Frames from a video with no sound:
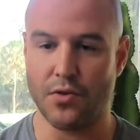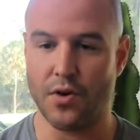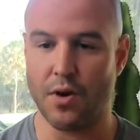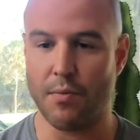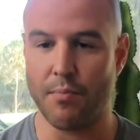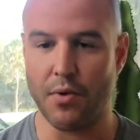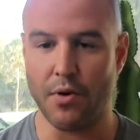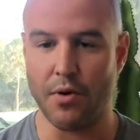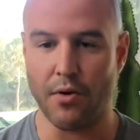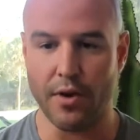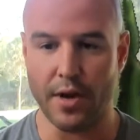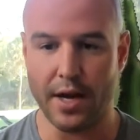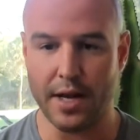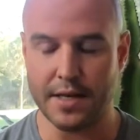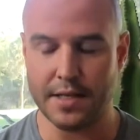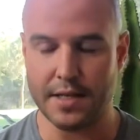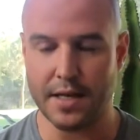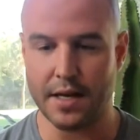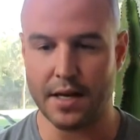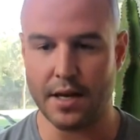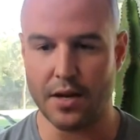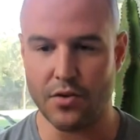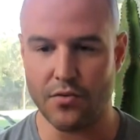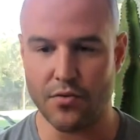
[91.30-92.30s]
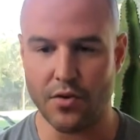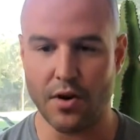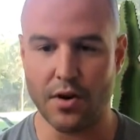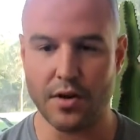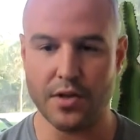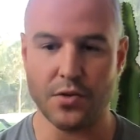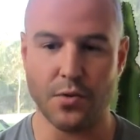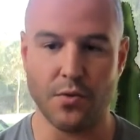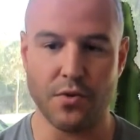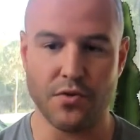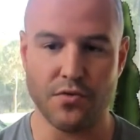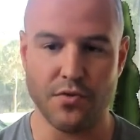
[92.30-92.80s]
you're up all night taking
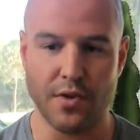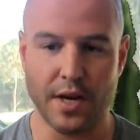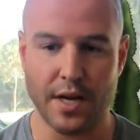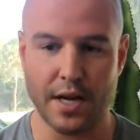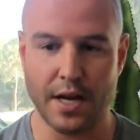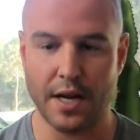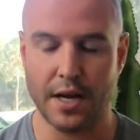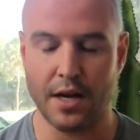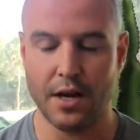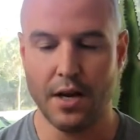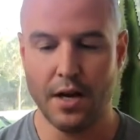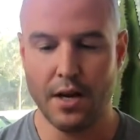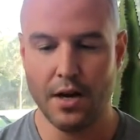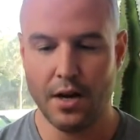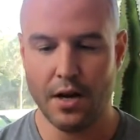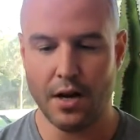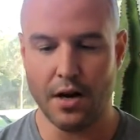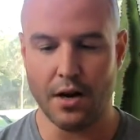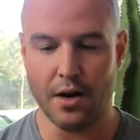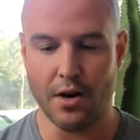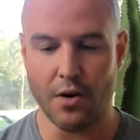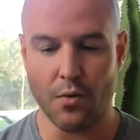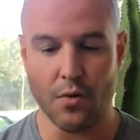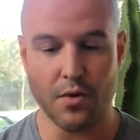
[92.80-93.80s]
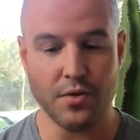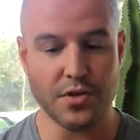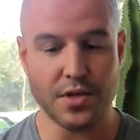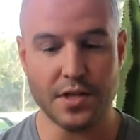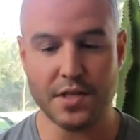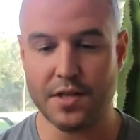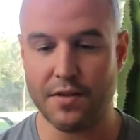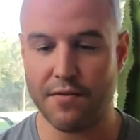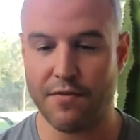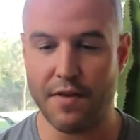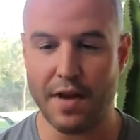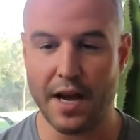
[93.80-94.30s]
drugs or drinking, uh, or
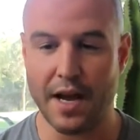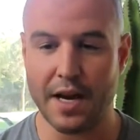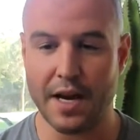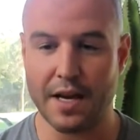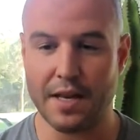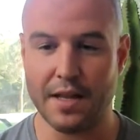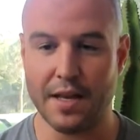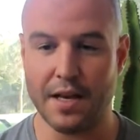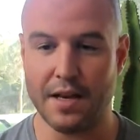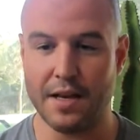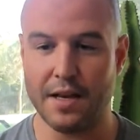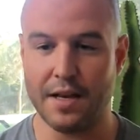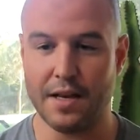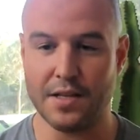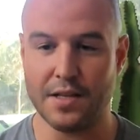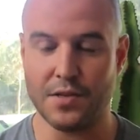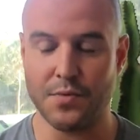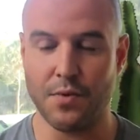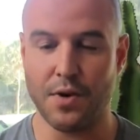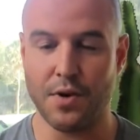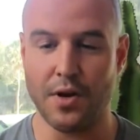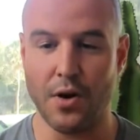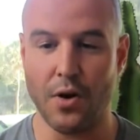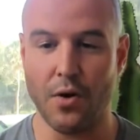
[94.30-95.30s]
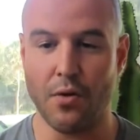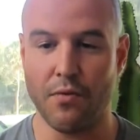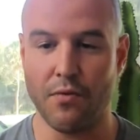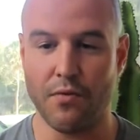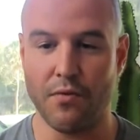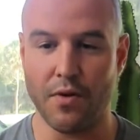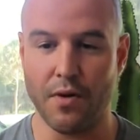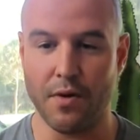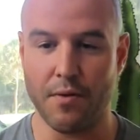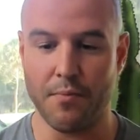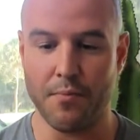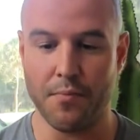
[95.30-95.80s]
just the fact that, as we know
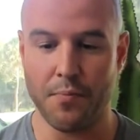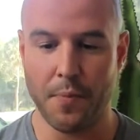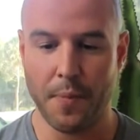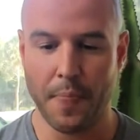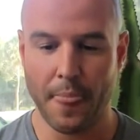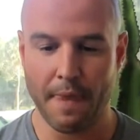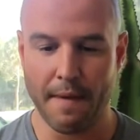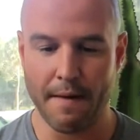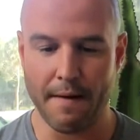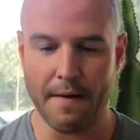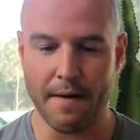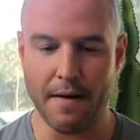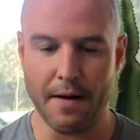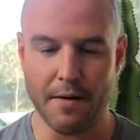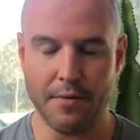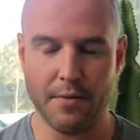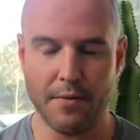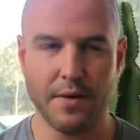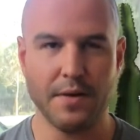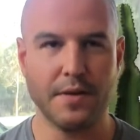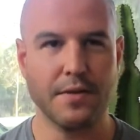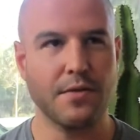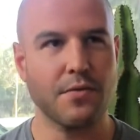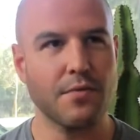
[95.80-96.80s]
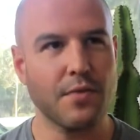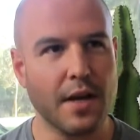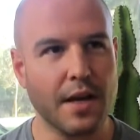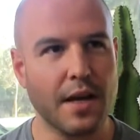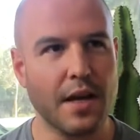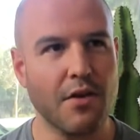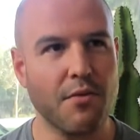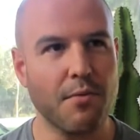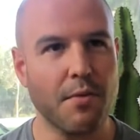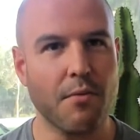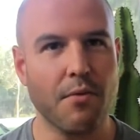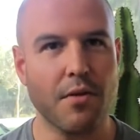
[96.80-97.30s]
from, uh, I
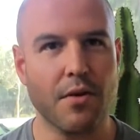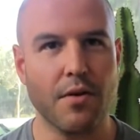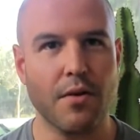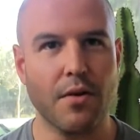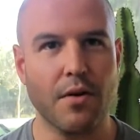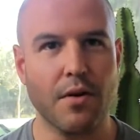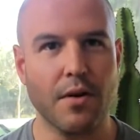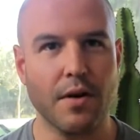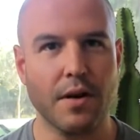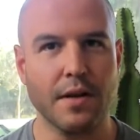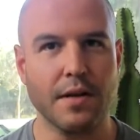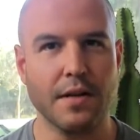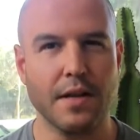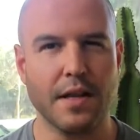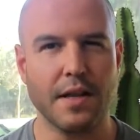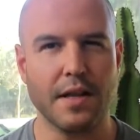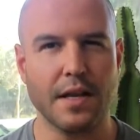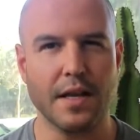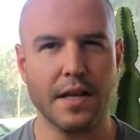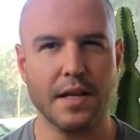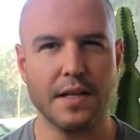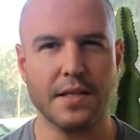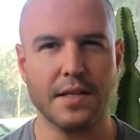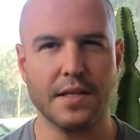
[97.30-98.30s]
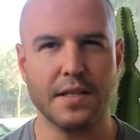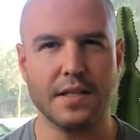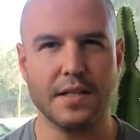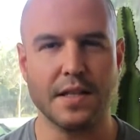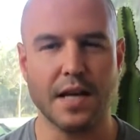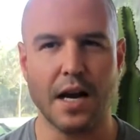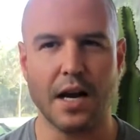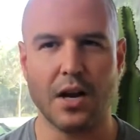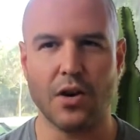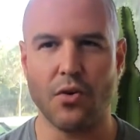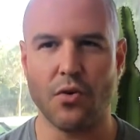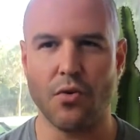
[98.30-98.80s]
can't remember the call, I think it's
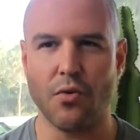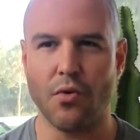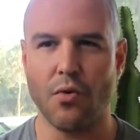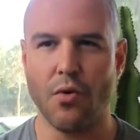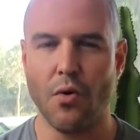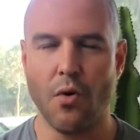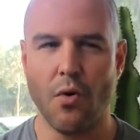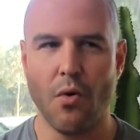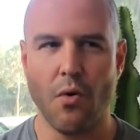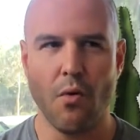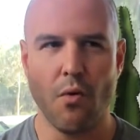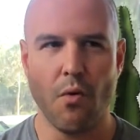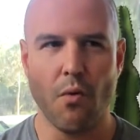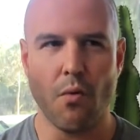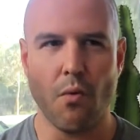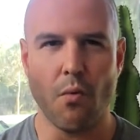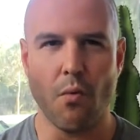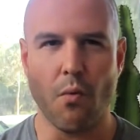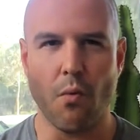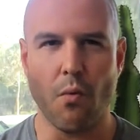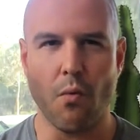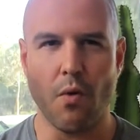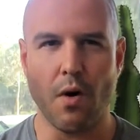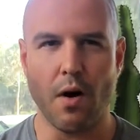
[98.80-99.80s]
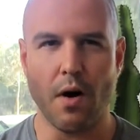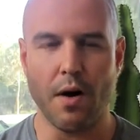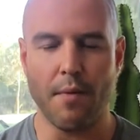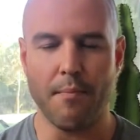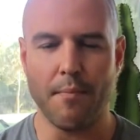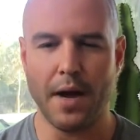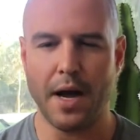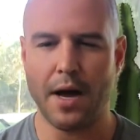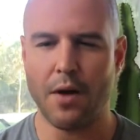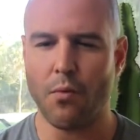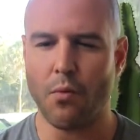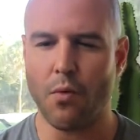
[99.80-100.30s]
Dr. Uh,
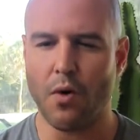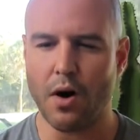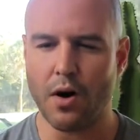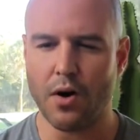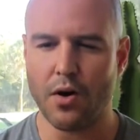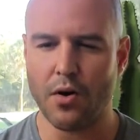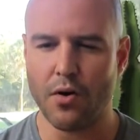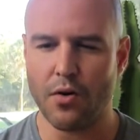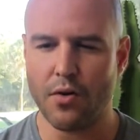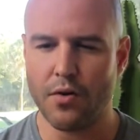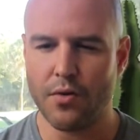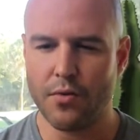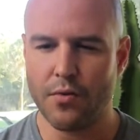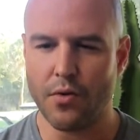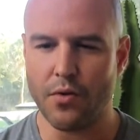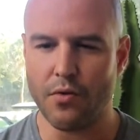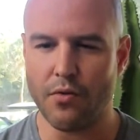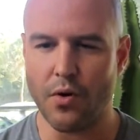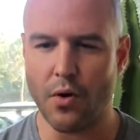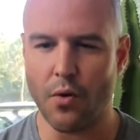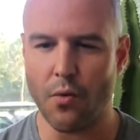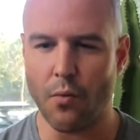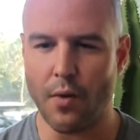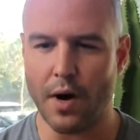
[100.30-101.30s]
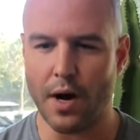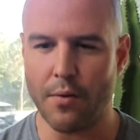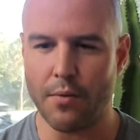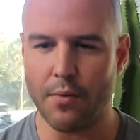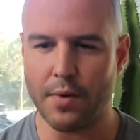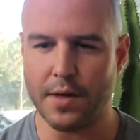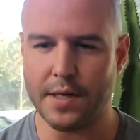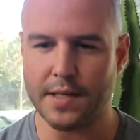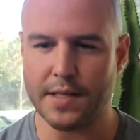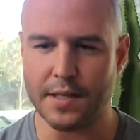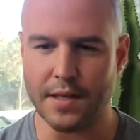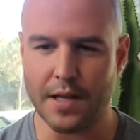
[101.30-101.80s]
Matt Walker, who wrote Why
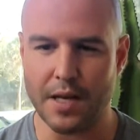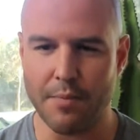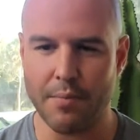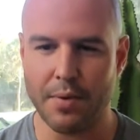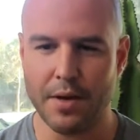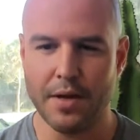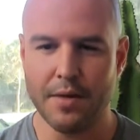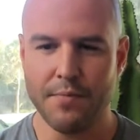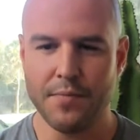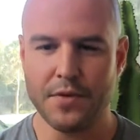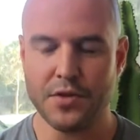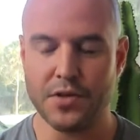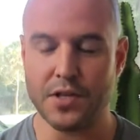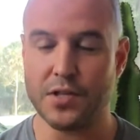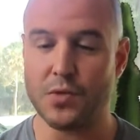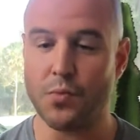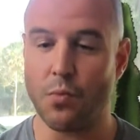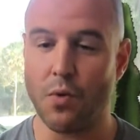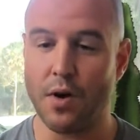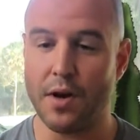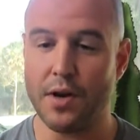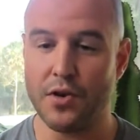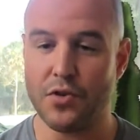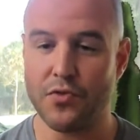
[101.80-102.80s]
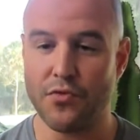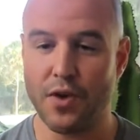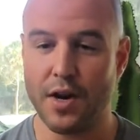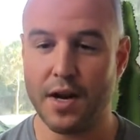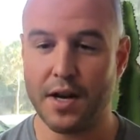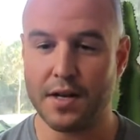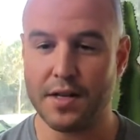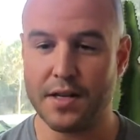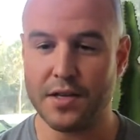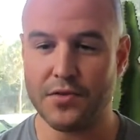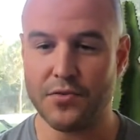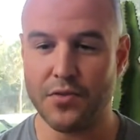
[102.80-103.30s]
We Sleep, just one
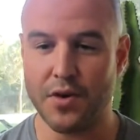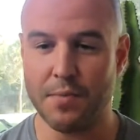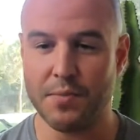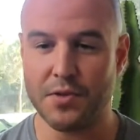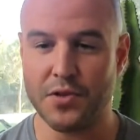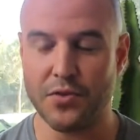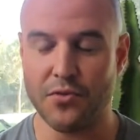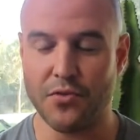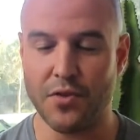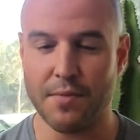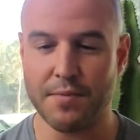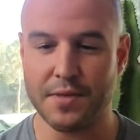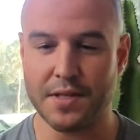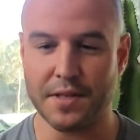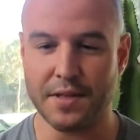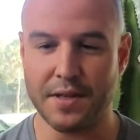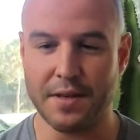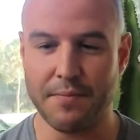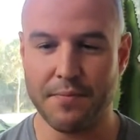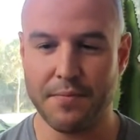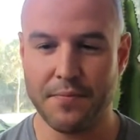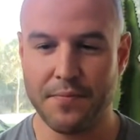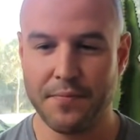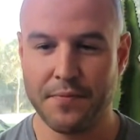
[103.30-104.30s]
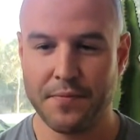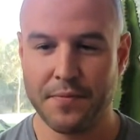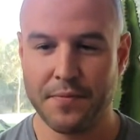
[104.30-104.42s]
drink disrupts your REM sleep.